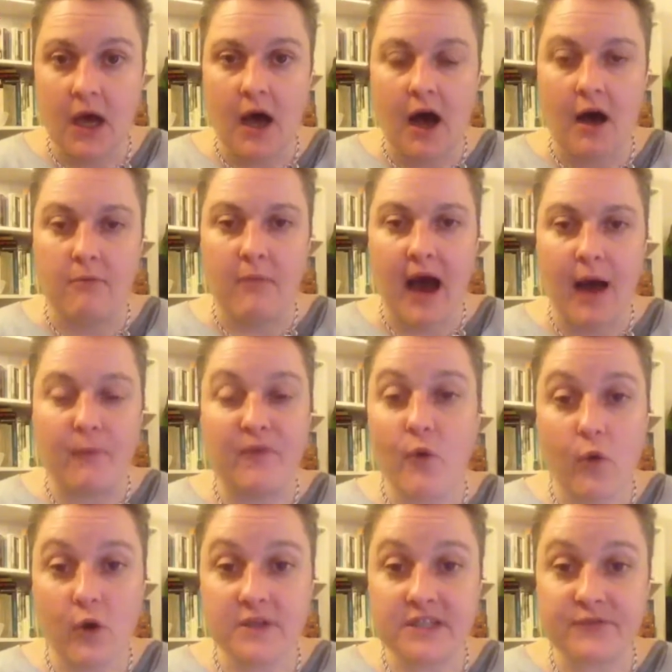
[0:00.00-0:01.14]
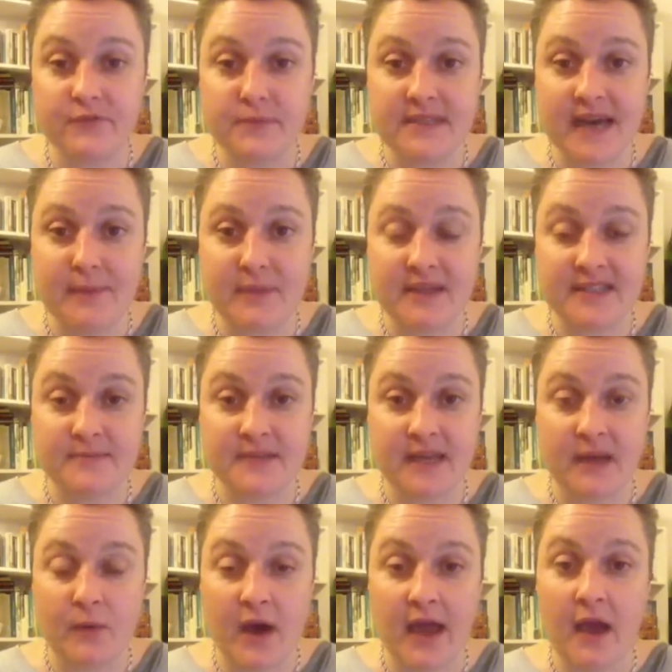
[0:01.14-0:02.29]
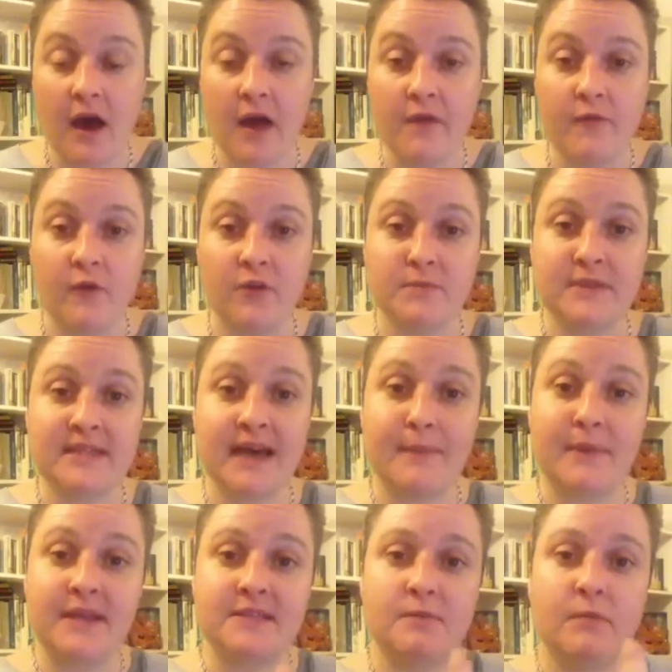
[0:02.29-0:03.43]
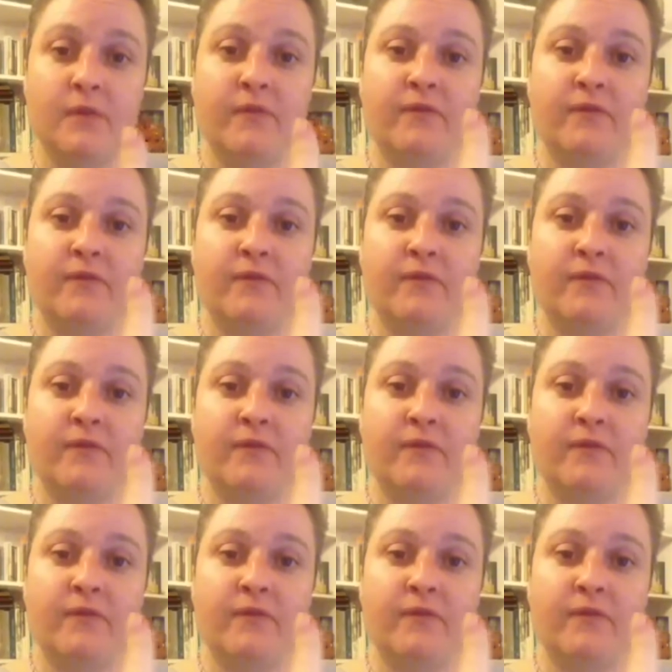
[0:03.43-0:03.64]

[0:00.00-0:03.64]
And we've all got different metabolisms anyway. I have got the metabolism of